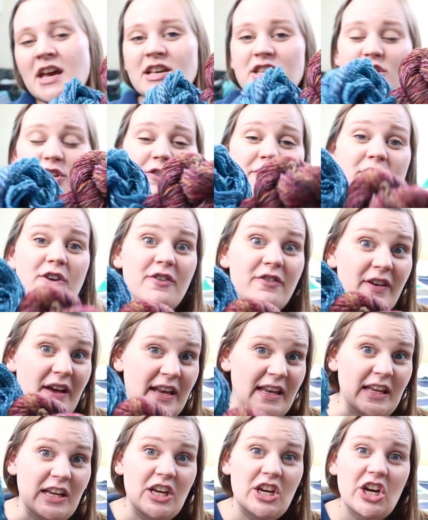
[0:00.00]
So if you have
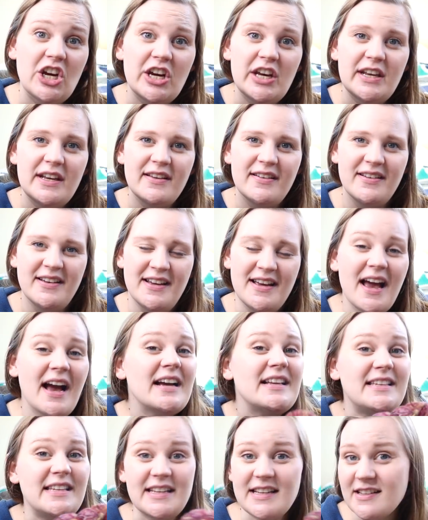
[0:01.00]
any good
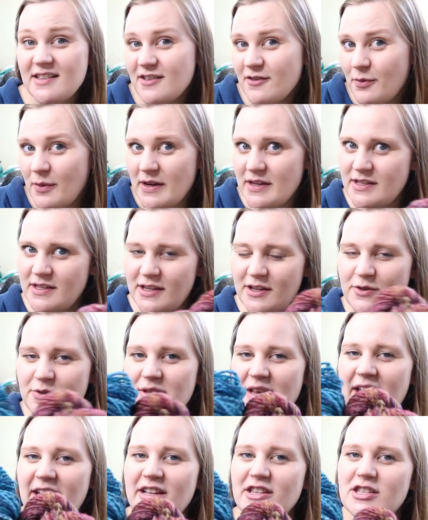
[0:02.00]
ideas of ways to
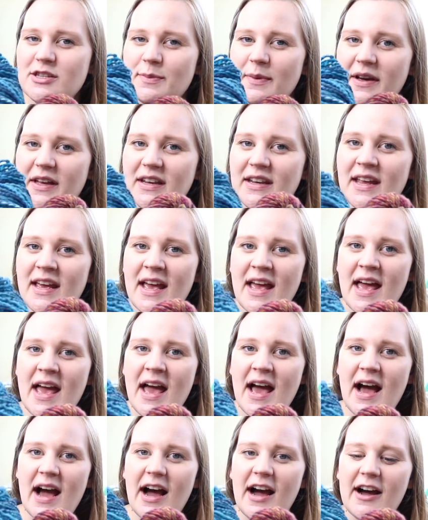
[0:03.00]
use hand spun
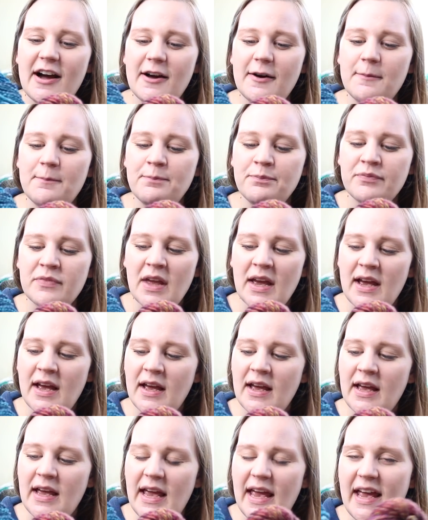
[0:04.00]

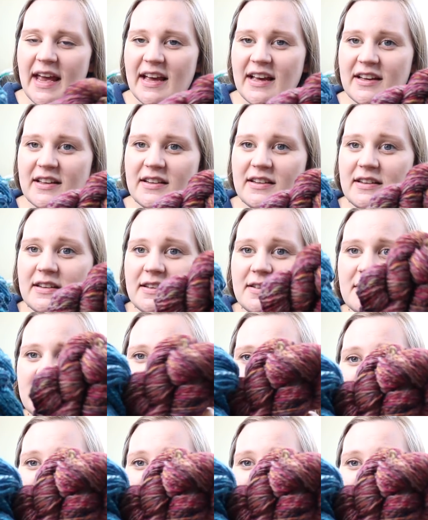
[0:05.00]
and